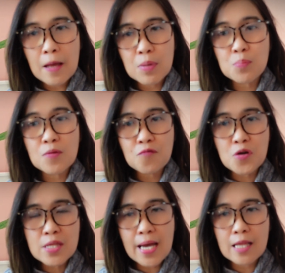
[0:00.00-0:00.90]
But
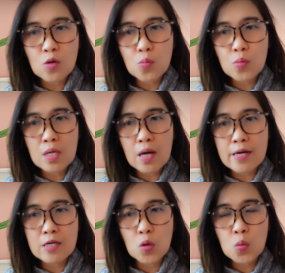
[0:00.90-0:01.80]
before that, we
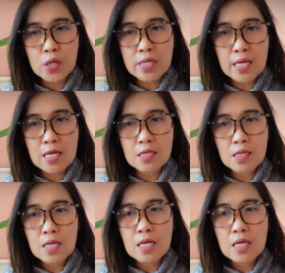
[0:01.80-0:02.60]
are working